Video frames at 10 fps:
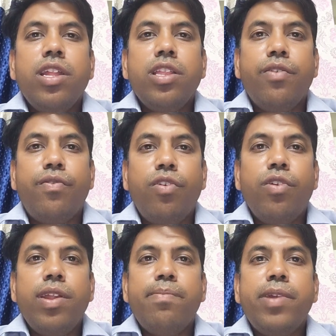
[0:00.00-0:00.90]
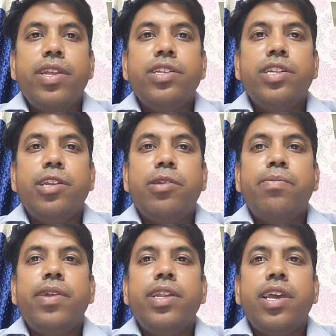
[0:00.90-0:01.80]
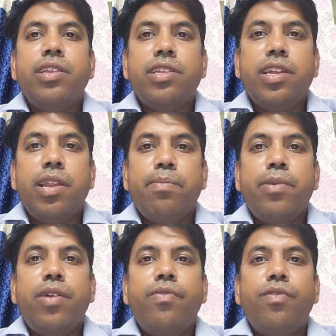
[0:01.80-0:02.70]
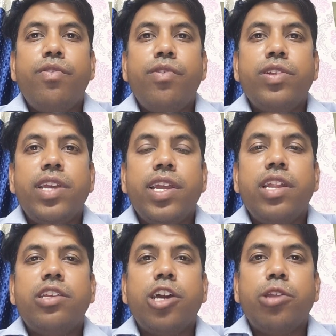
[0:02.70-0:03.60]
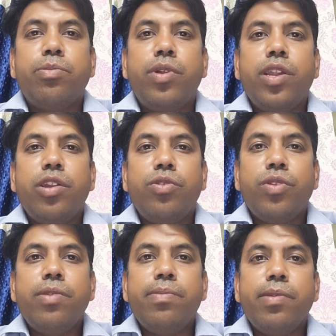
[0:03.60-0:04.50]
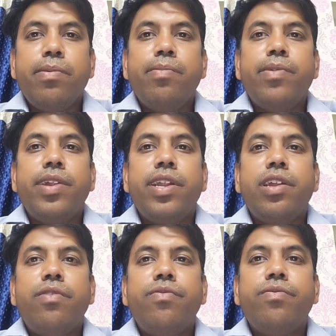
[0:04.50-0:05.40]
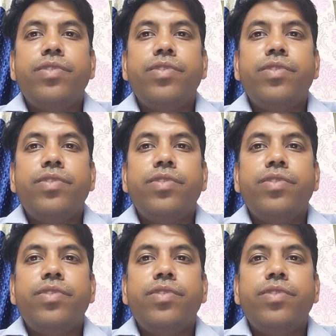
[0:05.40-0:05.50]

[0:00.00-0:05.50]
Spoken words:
The flow number is determined as the number of load cycles corresponding to the minimum rate of